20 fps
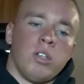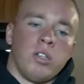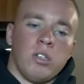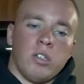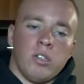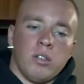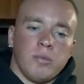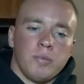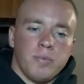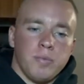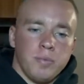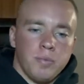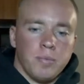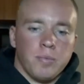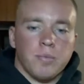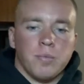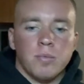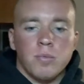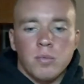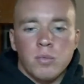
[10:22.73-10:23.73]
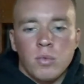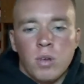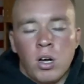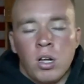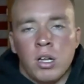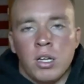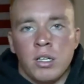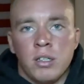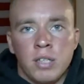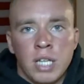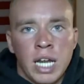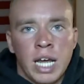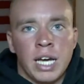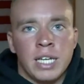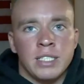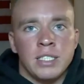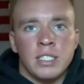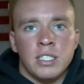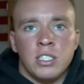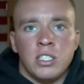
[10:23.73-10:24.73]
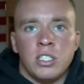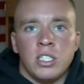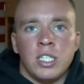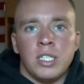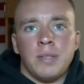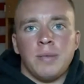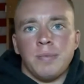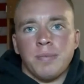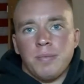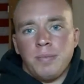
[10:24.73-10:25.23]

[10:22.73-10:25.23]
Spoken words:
and all that nasty shit,